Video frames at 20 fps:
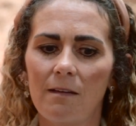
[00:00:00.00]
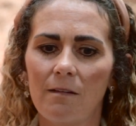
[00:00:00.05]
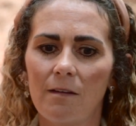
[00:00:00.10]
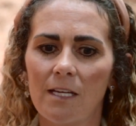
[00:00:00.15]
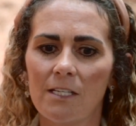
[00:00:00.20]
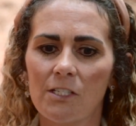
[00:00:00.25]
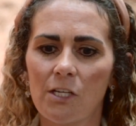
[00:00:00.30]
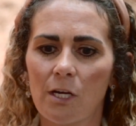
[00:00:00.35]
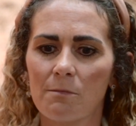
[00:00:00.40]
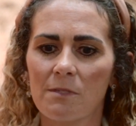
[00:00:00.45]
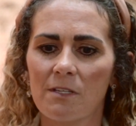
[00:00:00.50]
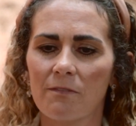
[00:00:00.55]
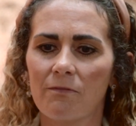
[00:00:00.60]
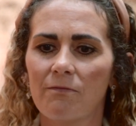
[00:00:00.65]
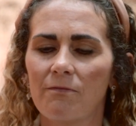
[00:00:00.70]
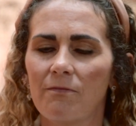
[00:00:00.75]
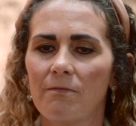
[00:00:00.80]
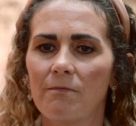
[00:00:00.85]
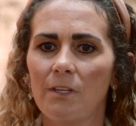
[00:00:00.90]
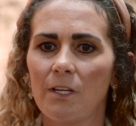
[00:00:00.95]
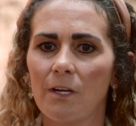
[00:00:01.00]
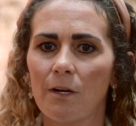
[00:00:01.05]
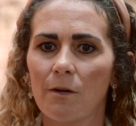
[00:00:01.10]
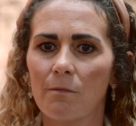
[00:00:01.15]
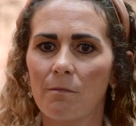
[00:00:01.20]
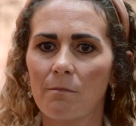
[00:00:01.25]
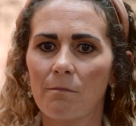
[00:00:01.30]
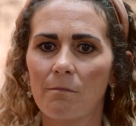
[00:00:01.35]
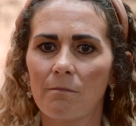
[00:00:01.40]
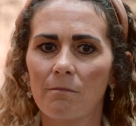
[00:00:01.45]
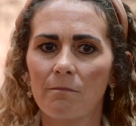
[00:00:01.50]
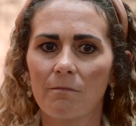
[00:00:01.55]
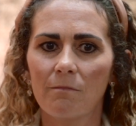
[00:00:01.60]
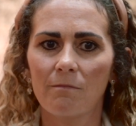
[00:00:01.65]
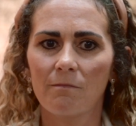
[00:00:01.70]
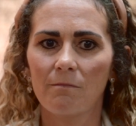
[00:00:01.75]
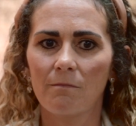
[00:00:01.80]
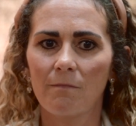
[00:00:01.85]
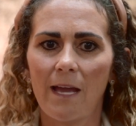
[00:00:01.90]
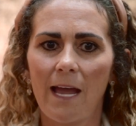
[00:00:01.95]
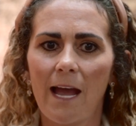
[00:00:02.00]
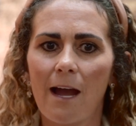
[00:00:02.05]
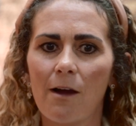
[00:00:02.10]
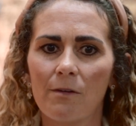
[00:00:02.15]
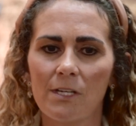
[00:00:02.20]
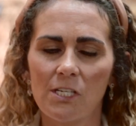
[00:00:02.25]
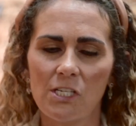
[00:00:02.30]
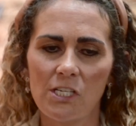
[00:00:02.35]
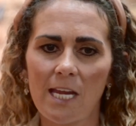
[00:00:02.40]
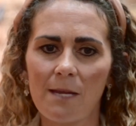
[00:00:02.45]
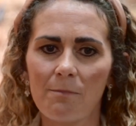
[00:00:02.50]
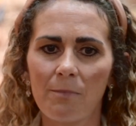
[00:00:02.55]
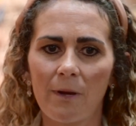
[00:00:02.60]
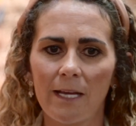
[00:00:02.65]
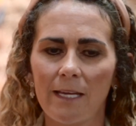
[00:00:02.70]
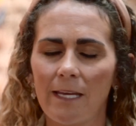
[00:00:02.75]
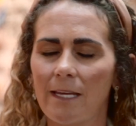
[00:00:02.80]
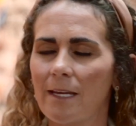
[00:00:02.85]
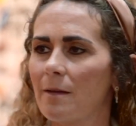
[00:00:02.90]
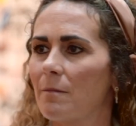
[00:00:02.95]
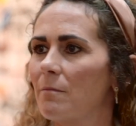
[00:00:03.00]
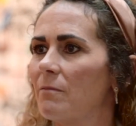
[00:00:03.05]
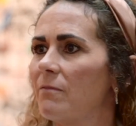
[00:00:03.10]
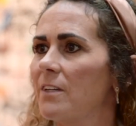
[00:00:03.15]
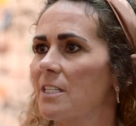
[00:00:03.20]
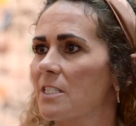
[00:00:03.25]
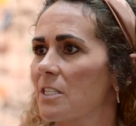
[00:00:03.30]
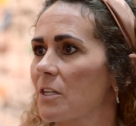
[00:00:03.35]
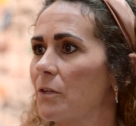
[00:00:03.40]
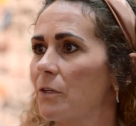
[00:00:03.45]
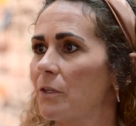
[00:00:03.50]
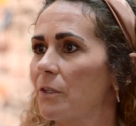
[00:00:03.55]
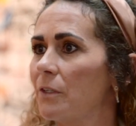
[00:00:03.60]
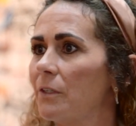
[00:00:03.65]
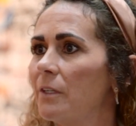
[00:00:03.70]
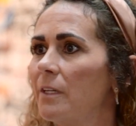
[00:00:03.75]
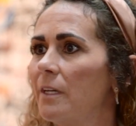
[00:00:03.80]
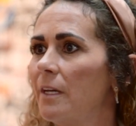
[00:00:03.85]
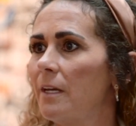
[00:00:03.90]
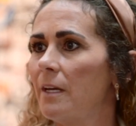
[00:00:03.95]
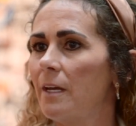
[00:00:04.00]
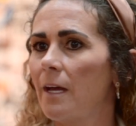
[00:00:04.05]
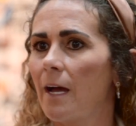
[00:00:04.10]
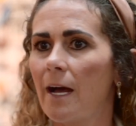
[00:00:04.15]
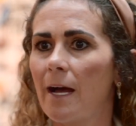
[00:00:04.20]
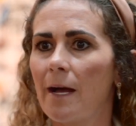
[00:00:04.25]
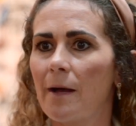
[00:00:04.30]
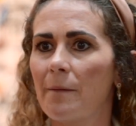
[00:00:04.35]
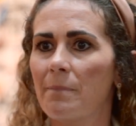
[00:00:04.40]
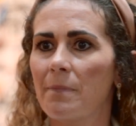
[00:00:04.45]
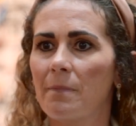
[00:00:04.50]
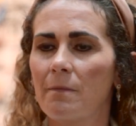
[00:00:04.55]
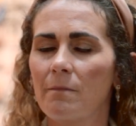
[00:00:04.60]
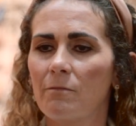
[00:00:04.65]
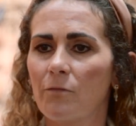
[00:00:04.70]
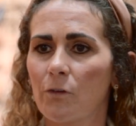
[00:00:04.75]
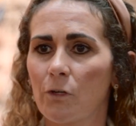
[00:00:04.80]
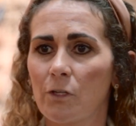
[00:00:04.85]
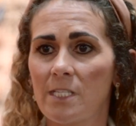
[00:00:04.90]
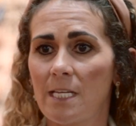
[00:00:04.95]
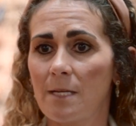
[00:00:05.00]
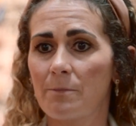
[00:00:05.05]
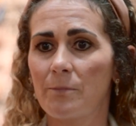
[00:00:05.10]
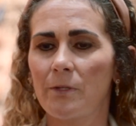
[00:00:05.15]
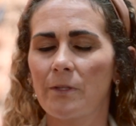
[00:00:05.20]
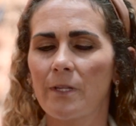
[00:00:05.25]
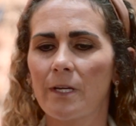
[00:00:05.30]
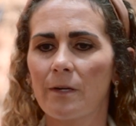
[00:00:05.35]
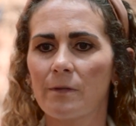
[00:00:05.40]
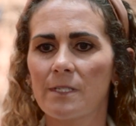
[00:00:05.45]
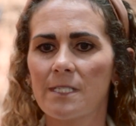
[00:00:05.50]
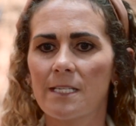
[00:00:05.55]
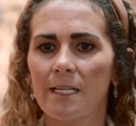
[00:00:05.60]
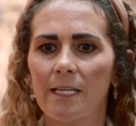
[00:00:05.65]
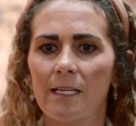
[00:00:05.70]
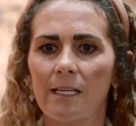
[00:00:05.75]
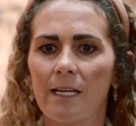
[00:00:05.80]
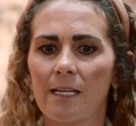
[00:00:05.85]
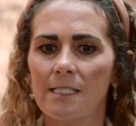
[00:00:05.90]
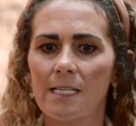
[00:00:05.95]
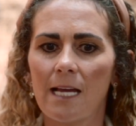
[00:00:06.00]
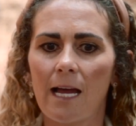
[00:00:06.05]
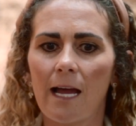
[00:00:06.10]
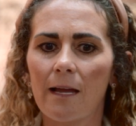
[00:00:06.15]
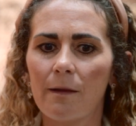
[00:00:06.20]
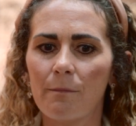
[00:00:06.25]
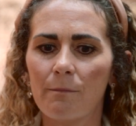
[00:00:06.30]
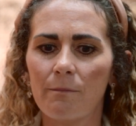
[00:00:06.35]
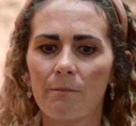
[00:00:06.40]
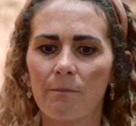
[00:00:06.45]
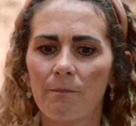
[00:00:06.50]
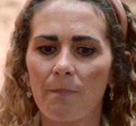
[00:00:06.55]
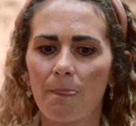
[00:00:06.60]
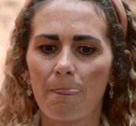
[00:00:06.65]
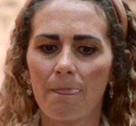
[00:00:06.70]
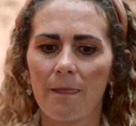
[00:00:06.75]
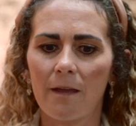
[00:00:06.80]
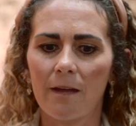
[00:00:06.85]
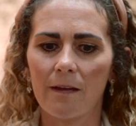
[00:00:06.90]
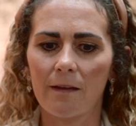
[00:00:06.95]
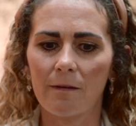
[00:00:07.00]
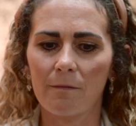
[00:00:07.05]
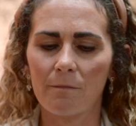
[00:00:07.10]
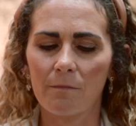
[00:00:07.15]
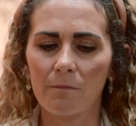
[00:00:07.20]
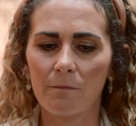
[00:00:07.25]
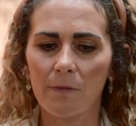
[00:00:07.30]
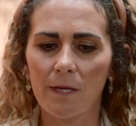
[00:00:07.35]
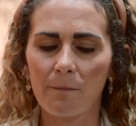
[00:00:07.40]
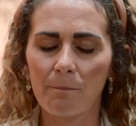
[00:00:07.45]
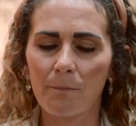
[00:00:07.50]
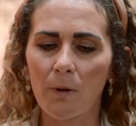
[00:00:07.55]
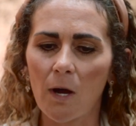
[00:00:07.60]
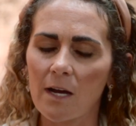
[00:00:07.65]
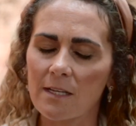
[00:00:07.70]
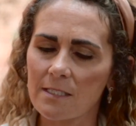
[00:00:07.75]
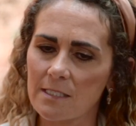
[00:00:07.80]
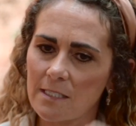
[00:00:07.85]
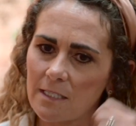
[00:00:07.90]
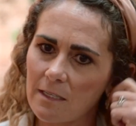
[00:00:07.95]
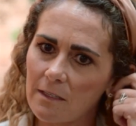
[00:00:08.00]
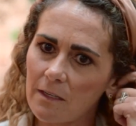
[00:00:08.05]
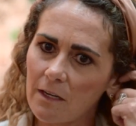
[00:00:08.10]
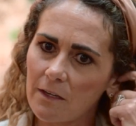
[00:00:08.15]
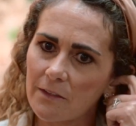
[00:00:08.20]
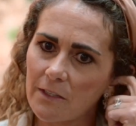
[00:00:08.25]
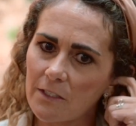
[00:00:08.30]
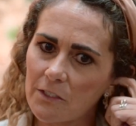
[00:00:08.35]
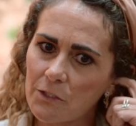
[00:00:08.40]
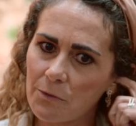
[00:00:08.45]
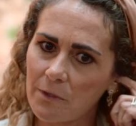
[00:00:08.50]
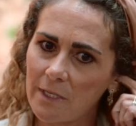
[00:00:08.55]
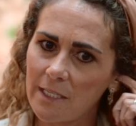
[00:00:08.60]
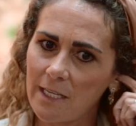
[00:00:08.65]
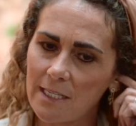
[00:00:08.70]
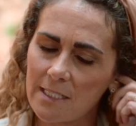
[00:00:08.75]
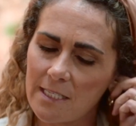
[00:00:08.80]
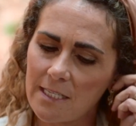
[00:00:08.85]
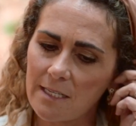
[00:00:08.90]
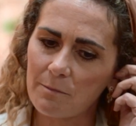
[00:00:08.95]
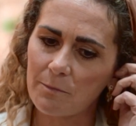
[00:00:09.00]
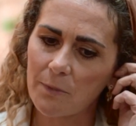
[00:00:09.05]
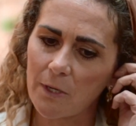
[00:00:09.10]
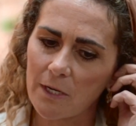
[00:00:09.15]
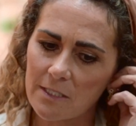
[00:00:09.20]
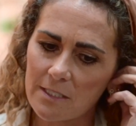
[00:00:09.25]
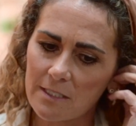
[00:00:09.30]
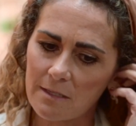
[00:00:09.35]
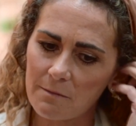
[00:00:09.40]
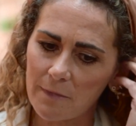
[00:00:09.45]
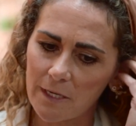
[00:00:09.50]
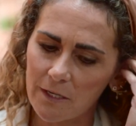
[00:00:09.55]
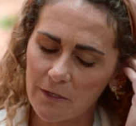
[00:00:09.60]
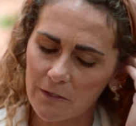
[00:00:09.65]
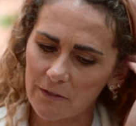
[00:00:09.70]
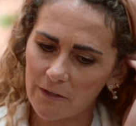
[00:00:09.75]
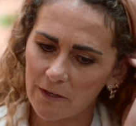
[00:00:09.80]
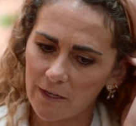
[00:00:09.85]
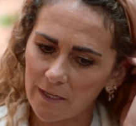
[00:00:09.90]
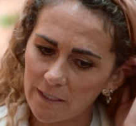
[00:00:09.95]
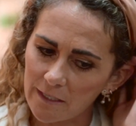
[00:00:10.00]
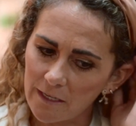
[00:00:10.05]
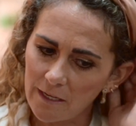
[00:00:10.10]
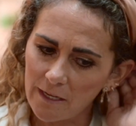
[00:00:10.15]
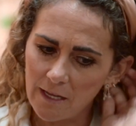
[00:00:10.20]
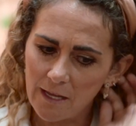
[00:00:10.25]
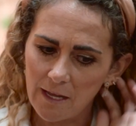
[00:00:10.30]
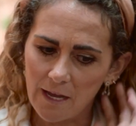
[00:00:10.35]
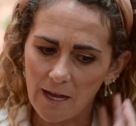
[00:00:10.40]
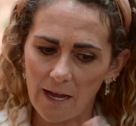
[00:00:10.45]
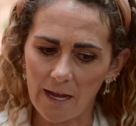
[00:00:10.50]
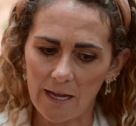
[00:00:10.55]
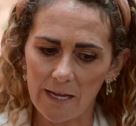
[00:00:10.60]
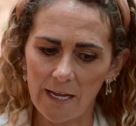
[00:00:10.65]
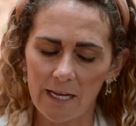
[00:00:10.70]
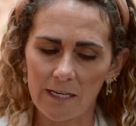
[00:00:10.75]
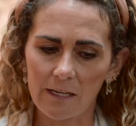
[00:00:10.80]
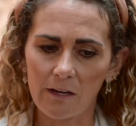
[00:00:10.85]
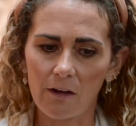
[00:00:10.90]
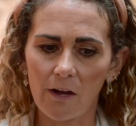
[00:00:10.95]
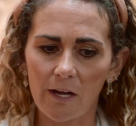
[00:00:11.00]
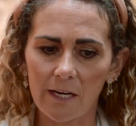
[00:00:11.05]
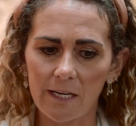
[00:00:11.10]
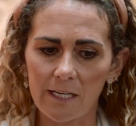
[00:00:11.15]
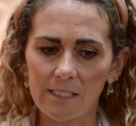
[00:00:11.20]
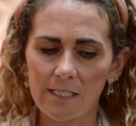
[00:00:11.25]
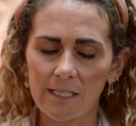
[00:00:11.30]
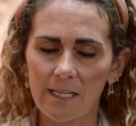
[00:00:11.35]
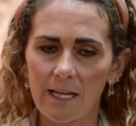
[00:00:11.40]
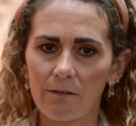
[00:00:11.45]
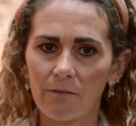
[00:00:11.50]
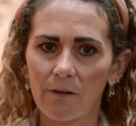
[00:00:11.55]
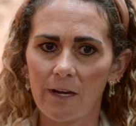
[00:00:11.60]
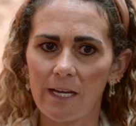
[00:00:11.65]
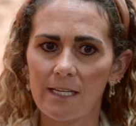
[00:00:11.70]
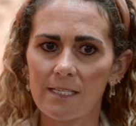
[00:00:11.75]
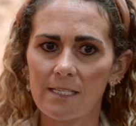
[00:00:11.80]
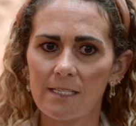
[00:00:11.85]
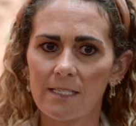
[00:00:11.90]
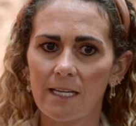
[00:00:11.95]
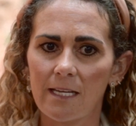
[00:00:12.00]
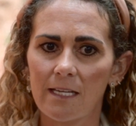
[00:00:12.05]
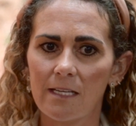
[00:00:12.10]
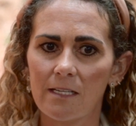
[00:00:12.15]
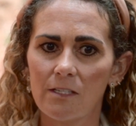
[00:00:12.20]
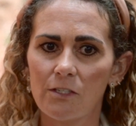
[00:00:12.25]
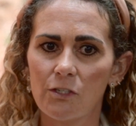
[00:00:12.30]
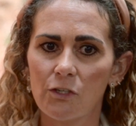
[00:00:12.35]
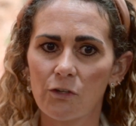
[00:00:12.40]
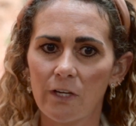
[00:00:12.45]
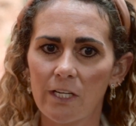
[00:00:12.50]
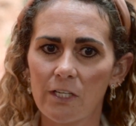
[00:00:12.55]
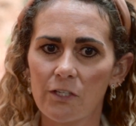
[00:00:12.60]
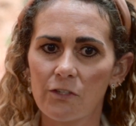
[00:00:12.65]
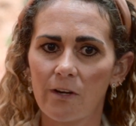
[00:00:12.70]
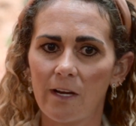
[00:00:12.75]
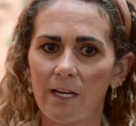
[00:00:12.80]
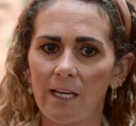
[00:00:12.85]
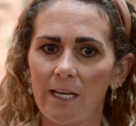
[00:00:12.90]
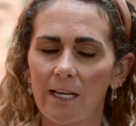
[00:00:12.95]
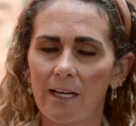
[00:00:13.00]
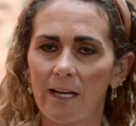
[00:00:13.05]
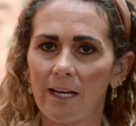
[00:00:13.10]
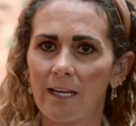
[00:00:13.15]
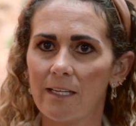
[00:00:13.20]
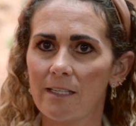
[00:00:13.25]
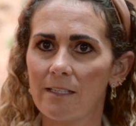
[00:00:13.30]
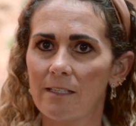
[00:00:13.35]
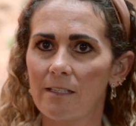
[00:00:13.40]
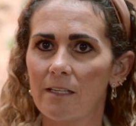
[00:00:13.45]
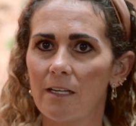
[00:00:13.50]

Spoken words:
in terms of, how in shape I am, physical. For example, there was a time in Boston on the 2018 Boston Marathon. I had gone into that race, and during training I had